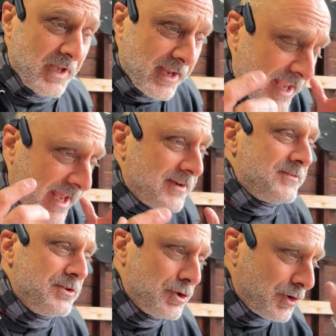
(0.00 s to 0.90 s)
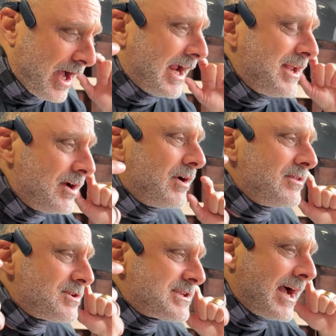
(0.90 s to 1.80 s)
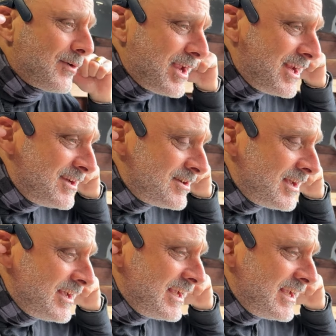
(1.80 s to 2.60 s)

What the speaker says: Again, you're not hearing the sound